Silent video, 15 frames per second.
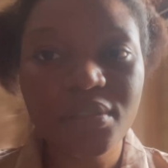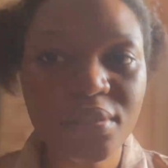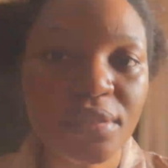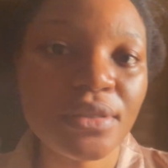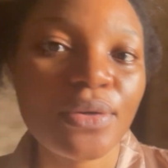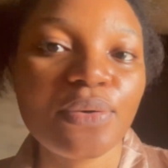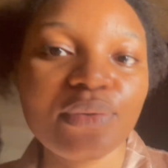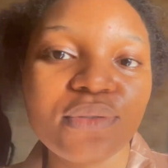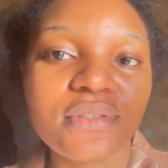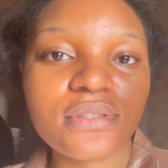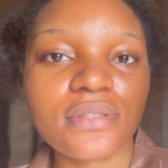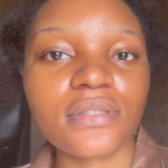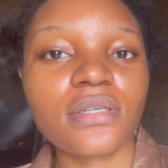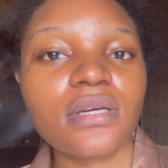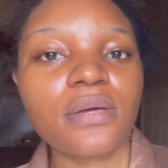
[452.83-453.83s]
this called,
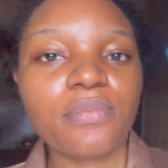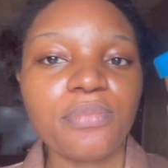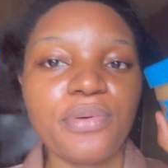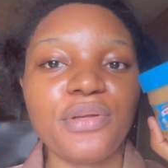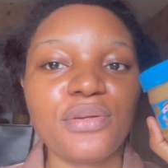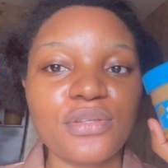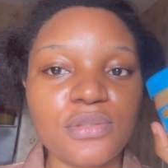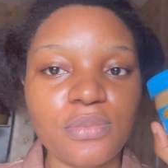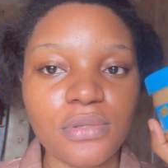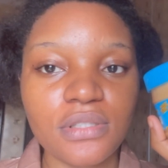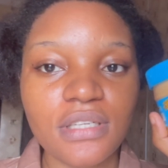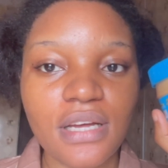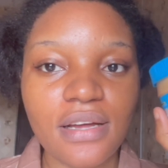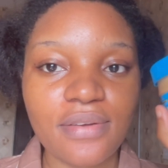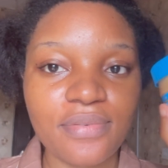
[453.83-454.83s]
peanut
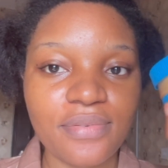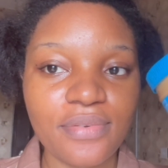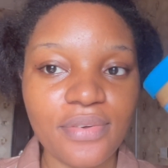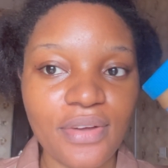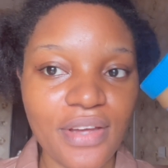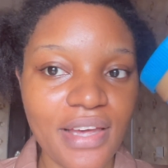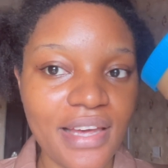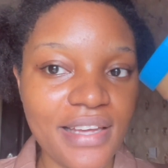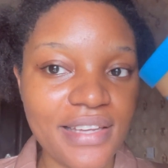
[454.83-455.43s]
butter. Okay,